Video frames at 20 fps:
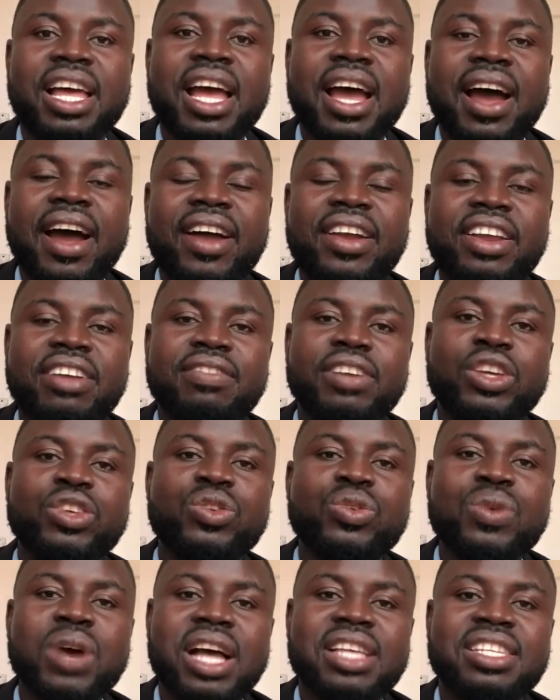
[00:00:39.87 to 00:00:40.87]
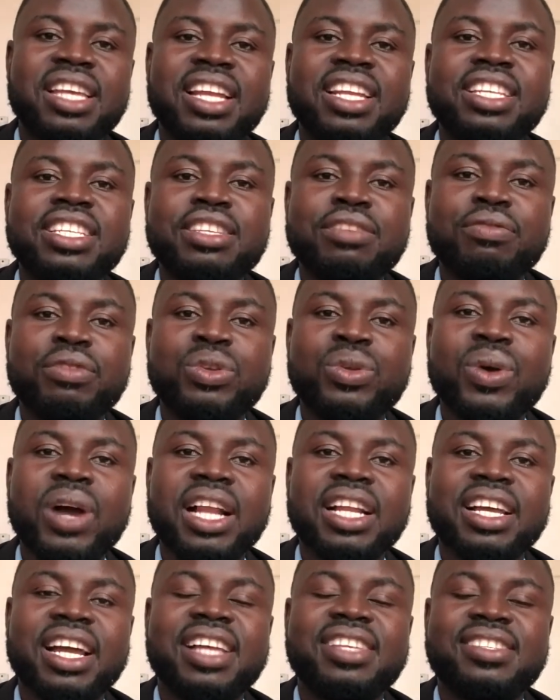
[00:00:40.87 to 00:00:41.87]
However, you as an individual
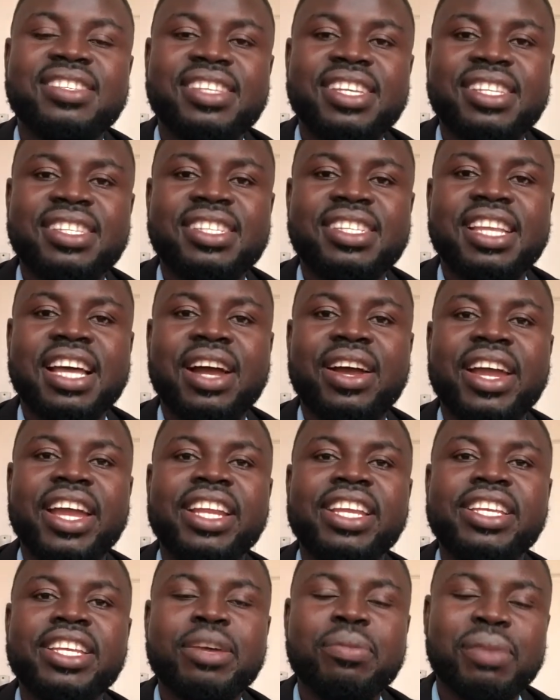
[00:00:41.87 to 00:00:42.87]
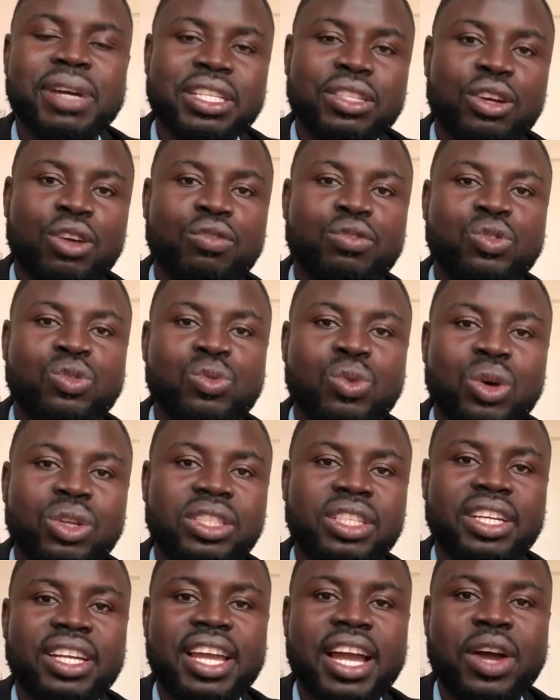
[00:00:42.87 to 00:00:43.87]
can sit down and in a matter of 2 or
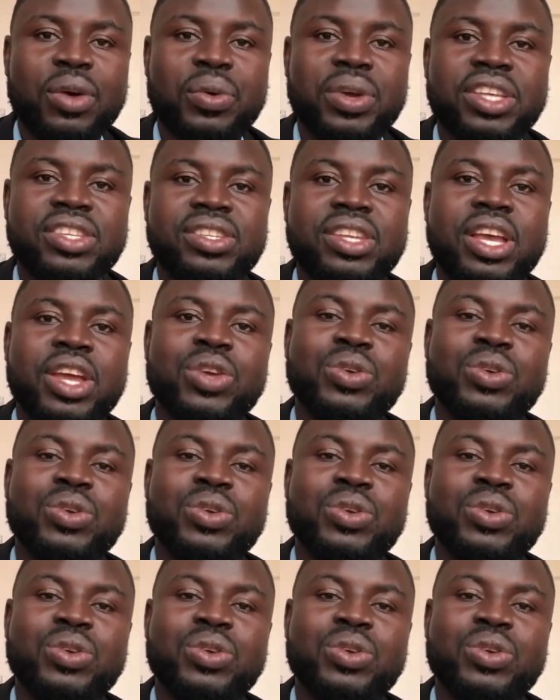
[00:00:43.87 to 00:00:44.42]
3 hours,